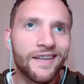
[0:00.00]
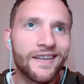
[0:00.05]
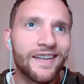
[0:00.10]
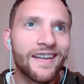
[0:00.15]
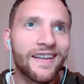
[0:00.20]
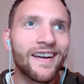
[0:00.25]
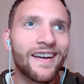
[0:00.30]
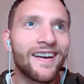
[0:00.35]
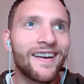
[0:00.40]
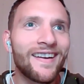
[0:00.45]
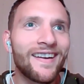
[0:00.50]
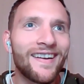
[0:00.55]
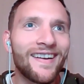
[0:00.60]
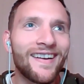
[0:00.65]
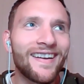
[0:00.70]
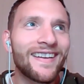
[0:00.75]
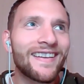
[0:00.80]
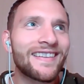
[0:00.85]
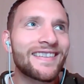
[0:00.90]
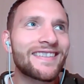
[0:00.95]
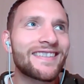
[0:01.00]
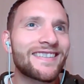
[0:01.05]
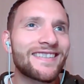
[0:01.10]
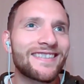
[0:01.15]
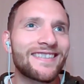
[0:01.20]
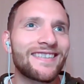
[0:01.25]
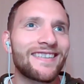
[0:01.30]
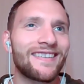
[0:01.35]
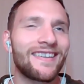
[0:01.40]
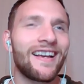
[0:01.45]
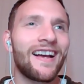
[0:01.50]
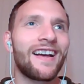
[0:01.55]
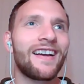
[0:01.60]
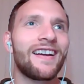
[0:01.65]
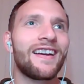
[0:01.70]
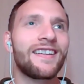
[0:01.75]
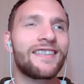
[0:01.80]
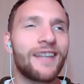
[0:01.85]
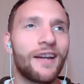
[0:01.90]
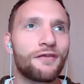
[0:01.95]
Yeah, I
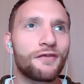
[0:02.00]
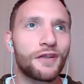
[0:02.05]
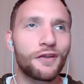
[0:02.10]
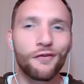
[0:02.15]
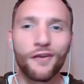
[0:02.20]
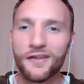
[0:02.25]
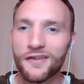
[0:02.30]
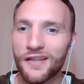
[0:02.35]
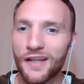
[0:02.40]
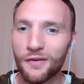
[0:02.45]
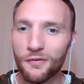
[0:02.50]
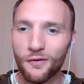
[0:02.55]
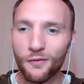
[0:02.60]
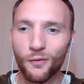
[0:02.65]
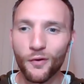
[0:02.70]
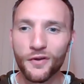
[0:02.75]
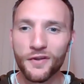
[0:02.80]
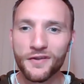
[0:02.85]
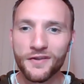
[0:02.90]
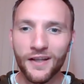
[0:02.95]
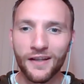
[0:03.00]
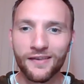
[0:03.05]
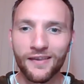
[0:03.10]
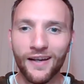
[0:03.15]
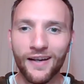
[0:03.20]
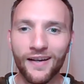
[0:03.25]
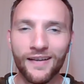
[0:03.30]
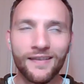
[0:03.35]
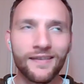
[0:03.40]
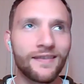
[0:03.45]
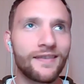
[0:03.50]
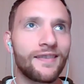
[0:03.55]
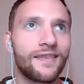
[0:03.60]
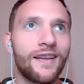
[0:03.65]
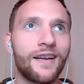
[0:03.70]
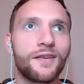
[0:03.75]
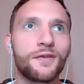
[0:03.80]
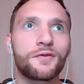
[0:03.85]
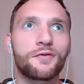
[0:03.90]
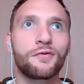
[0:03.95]
definitely resonate with what you said there.
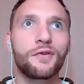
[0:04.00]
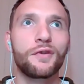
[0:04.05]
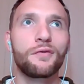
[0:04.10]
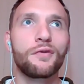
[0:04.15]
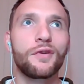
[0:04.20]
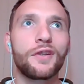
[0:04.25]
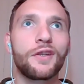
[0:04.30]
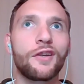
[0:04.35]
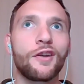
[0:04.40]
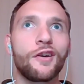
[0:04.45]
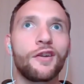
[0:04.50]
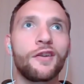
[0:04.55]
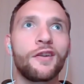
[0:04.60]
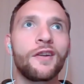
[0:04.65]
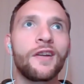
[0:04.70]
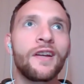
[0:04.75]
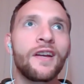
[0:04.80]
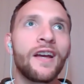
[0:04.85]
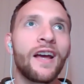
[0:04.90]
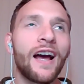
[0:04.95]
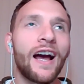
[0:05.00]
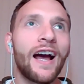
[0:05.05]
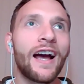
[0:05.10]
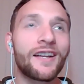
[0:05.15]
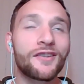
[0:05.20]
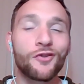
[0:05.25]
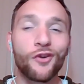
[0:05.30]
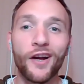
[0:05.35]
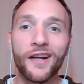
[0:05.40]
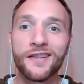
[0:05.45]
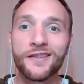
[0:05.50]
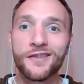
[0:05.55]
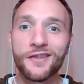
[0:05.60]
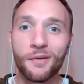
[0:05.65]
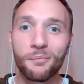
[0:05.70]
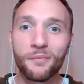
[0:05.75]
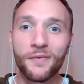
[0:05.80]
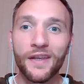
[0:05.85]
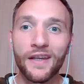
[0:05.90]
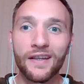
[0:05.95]
That's really, really good. I tried
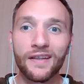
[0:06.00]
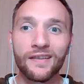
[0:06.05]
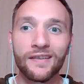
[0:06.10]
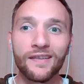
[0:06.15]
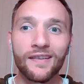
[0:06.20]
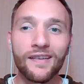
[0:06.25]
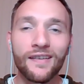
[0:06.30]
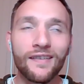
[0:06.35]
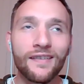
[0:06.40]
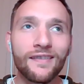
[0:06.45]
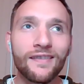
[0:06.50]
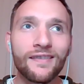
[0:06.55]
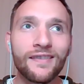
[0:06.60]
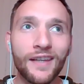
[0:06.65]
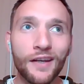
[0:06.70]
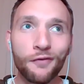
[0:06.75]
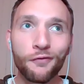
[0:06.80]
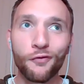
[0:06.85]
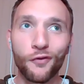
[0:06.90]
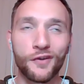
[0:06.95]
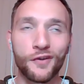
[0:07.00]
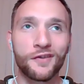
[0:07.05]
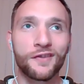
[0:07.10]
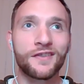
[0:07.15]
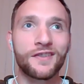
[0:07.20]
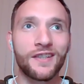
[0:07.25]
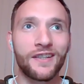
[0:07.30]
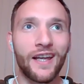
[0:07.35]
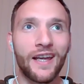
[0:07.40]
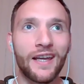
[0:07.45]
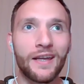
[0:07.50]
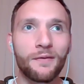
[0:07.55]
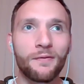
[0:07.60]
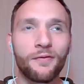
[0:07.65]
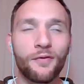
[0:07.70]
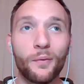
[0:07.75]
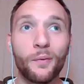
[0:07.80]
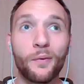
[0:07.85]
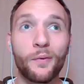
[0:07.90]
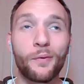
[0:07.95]
something different today
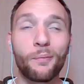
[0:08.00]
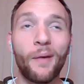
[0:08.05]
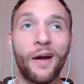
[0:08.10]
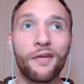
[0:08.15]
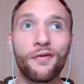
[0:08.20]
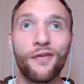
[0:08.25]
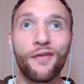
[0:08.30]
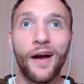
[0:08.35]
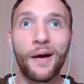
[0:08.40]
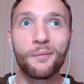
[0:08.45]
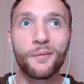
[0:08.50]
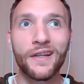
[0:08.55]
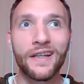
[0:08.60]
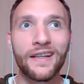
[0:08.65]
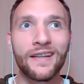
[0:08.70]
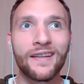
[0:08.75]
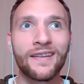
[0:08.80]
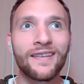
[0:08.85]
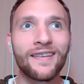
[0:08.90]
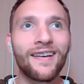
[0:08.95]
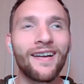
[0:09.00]
with my family.